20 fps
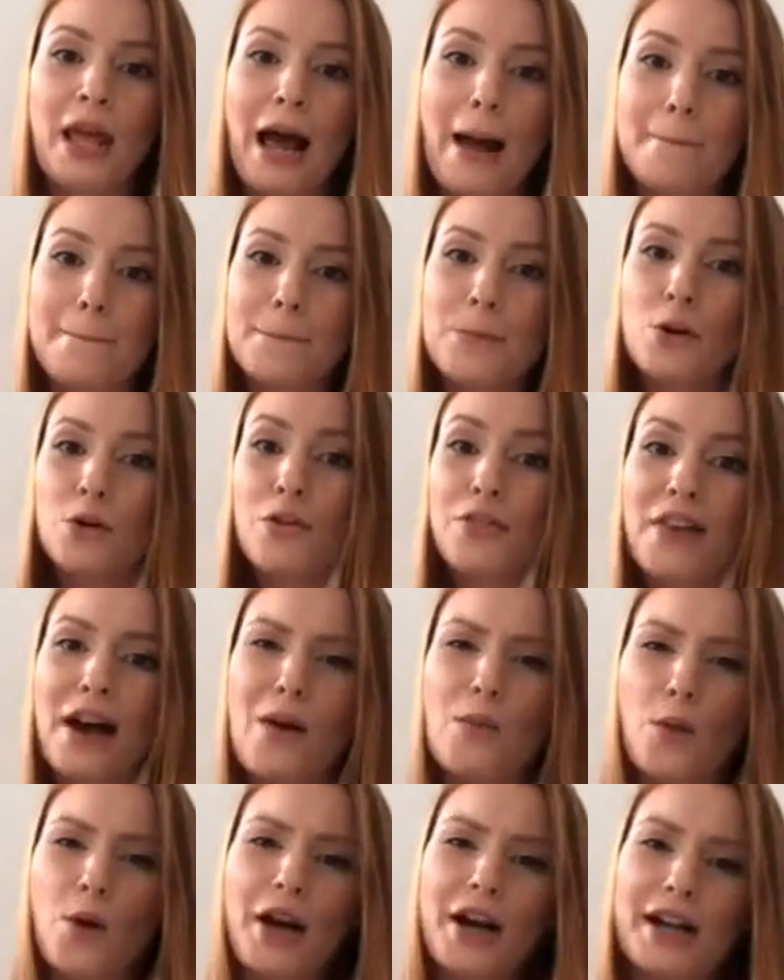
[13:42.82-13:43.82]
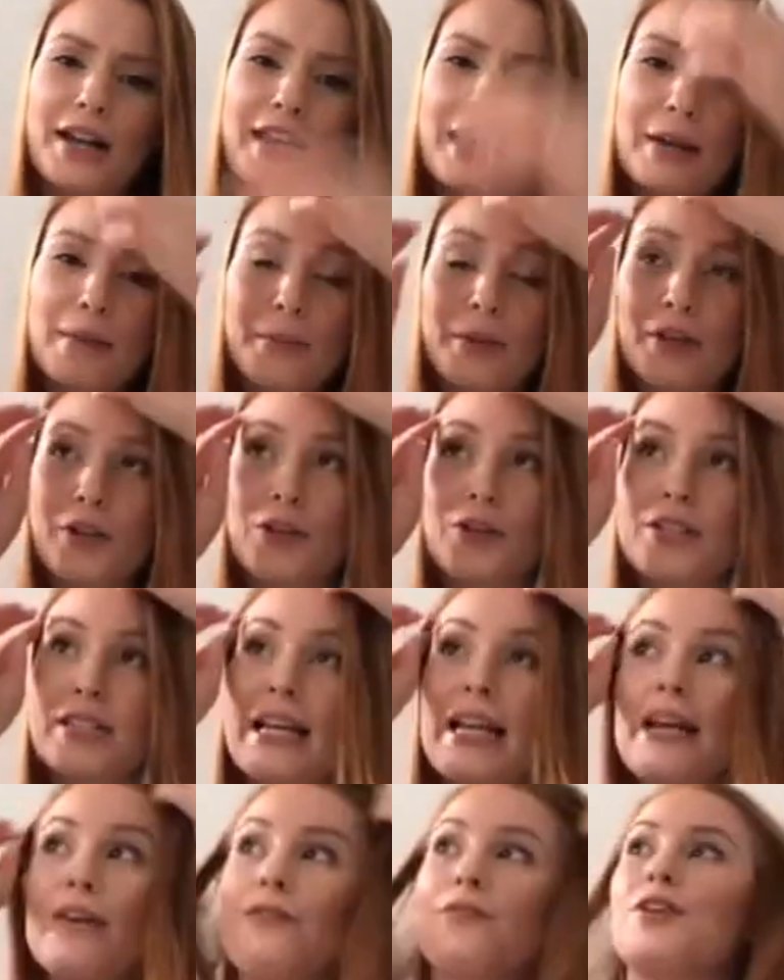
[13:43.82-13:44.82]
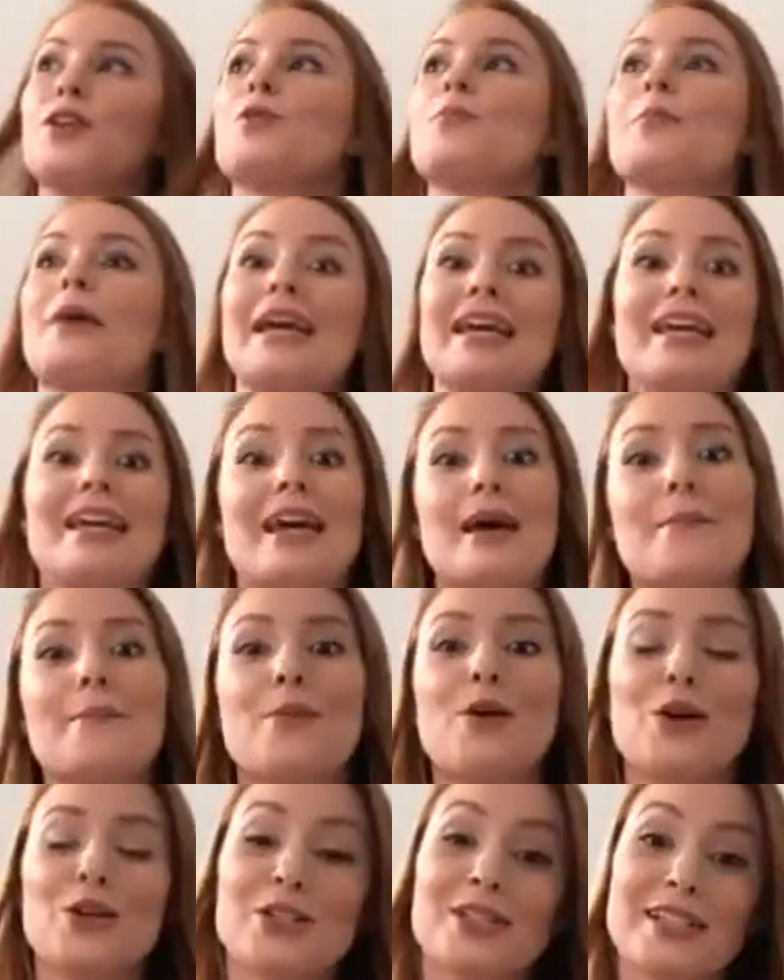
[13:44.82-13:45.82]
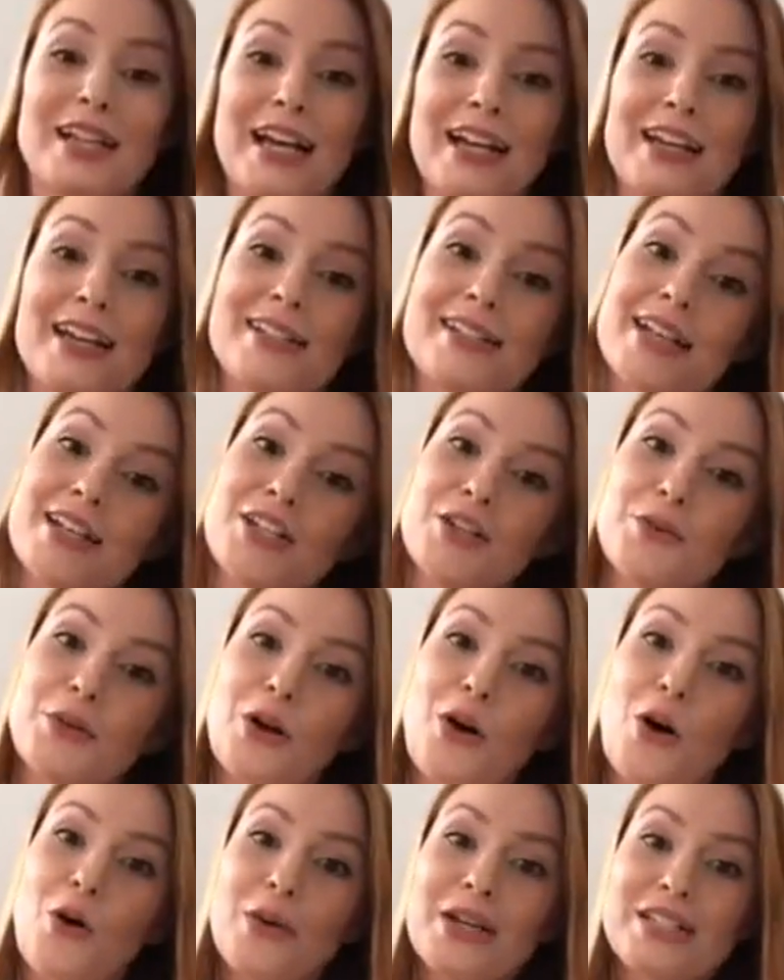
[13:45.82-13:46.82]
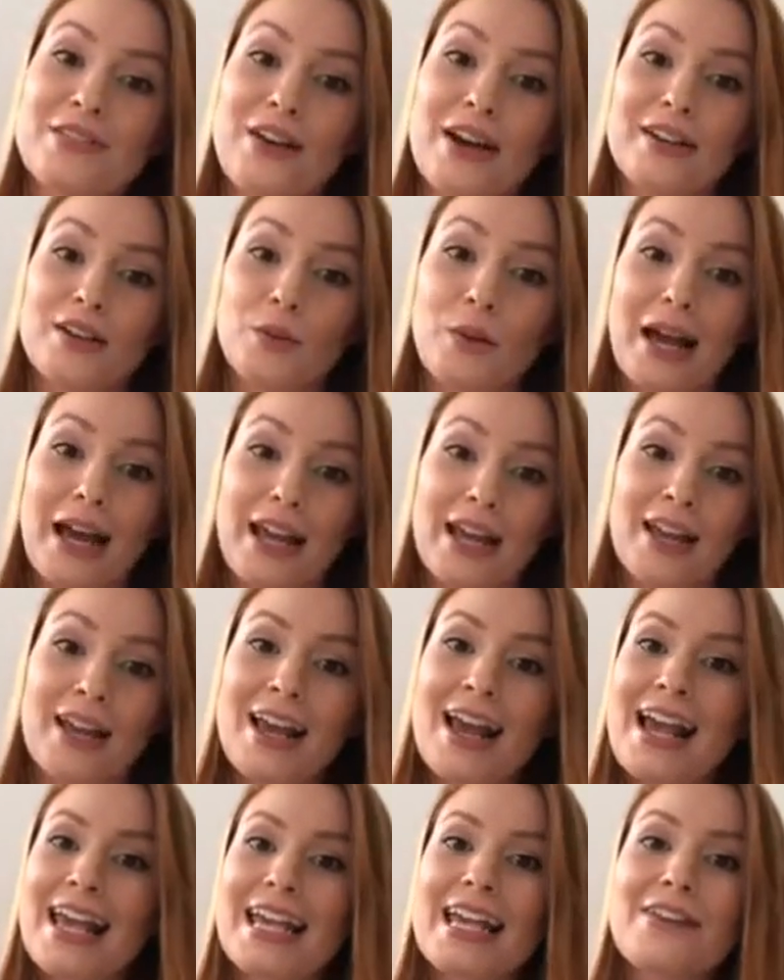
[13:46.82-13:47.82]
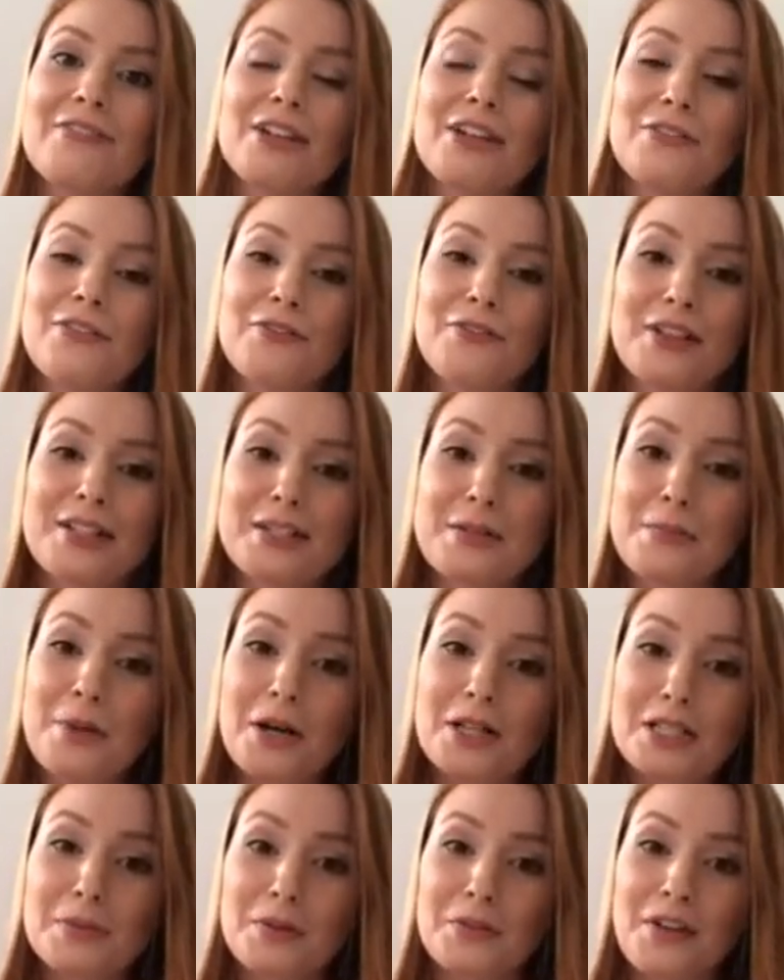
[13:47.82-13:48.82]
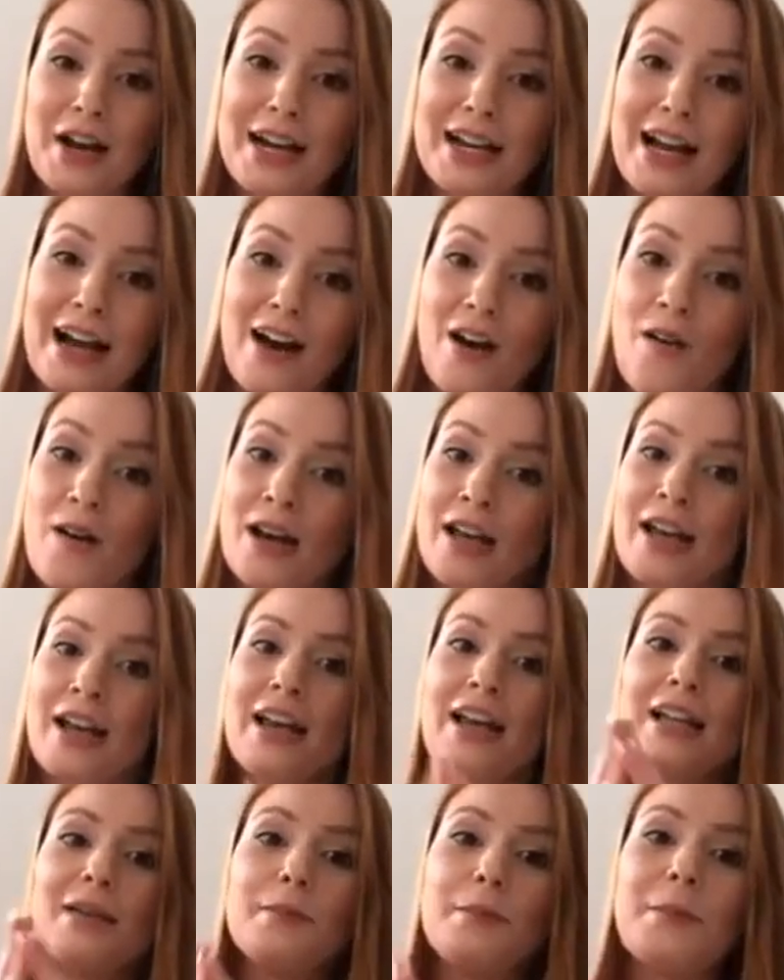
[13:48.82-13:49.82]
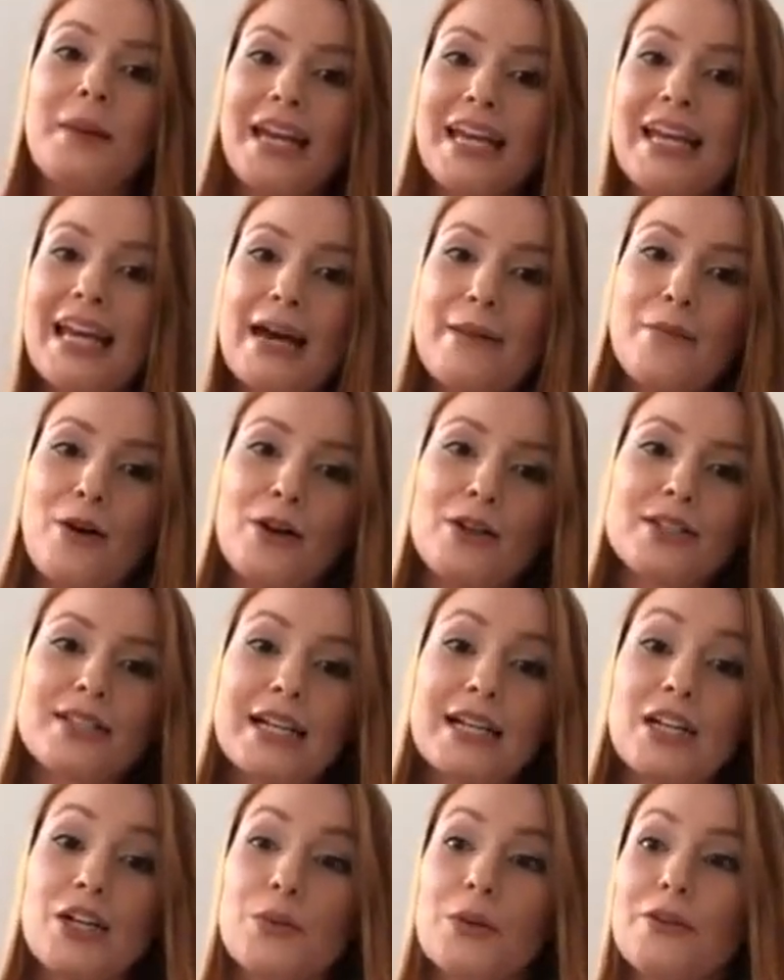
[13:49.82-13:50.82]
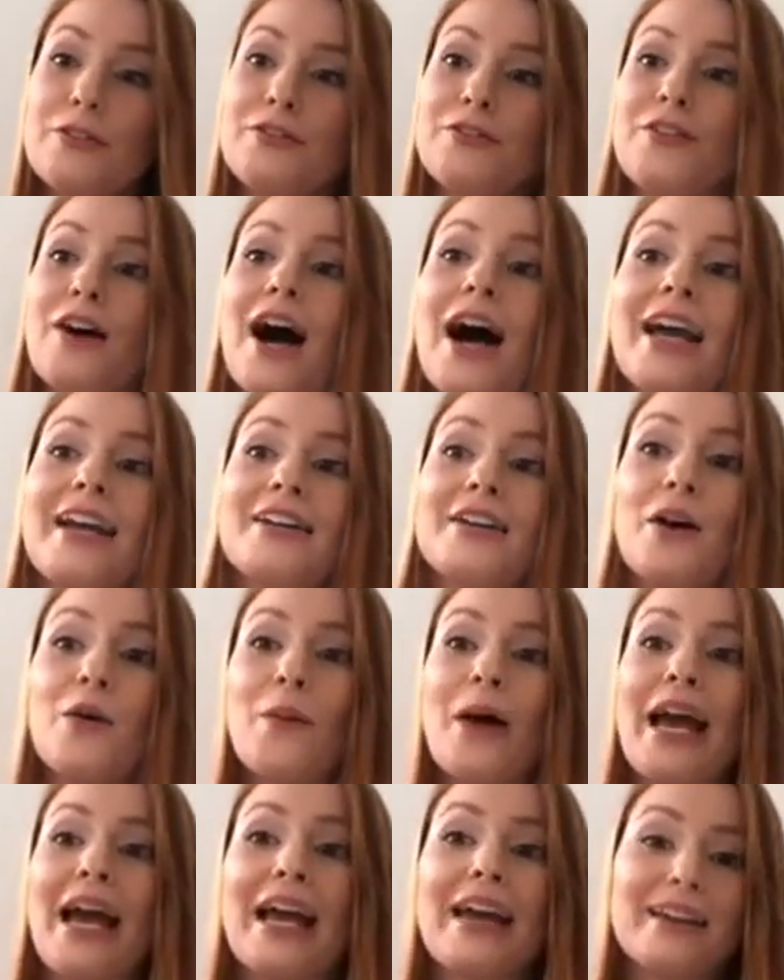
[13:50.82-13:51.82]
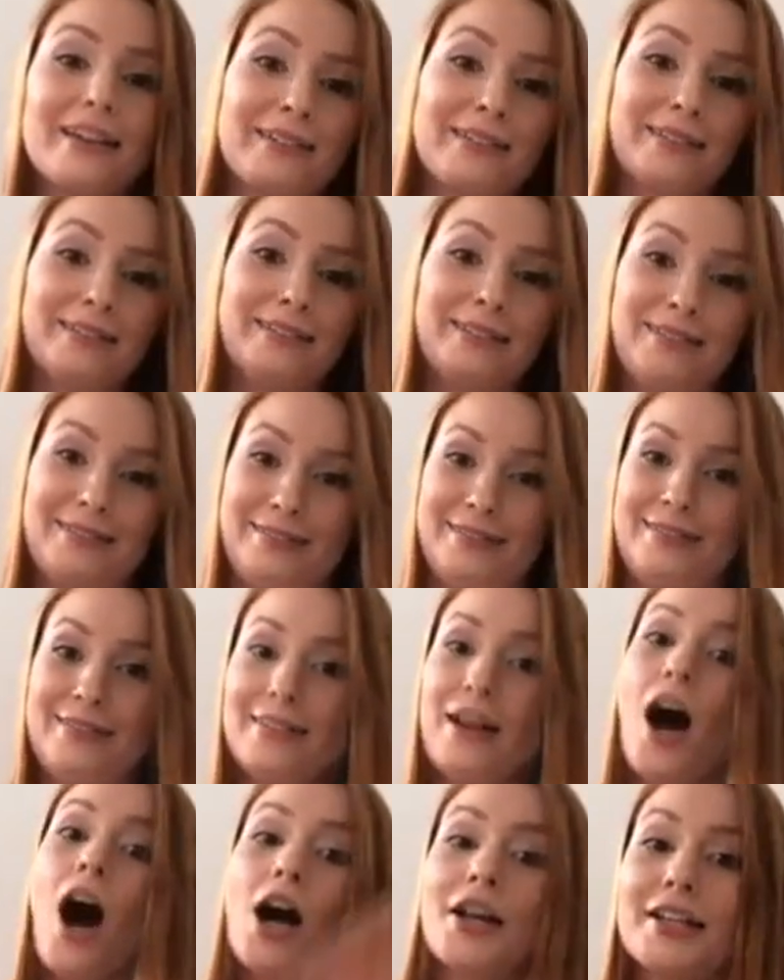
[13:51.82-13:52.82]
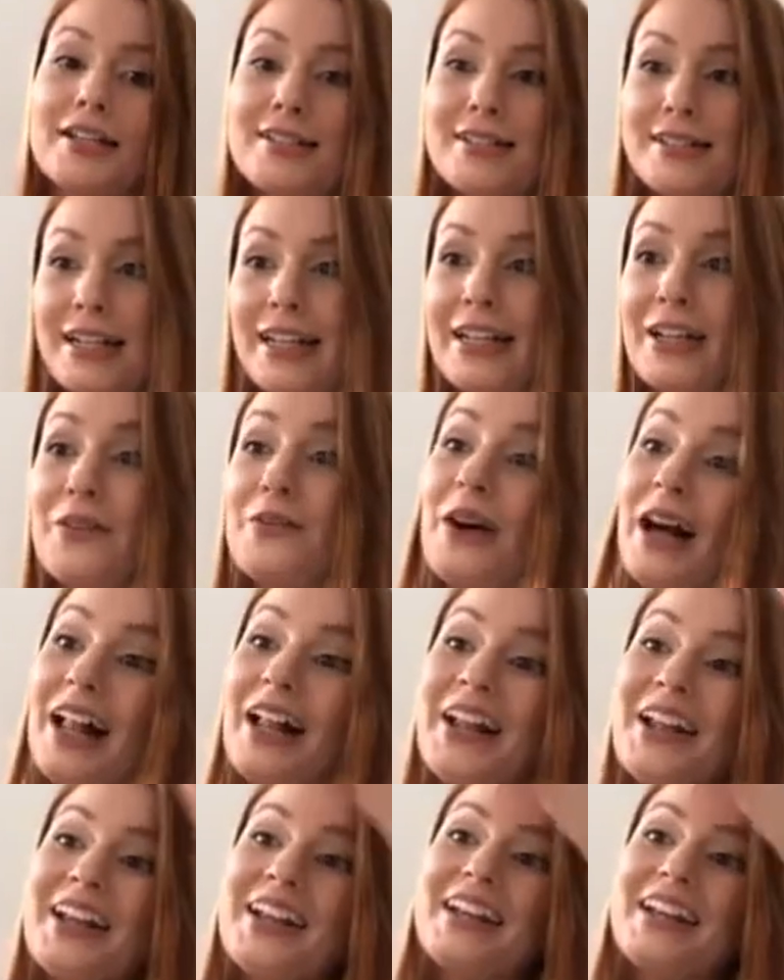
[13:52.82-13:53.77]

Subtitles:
and put that work in, because if you make it a must, like I said, you will always find a way. Even if it feels impossible right now, make it a must and you will find a way. Honestly, you will.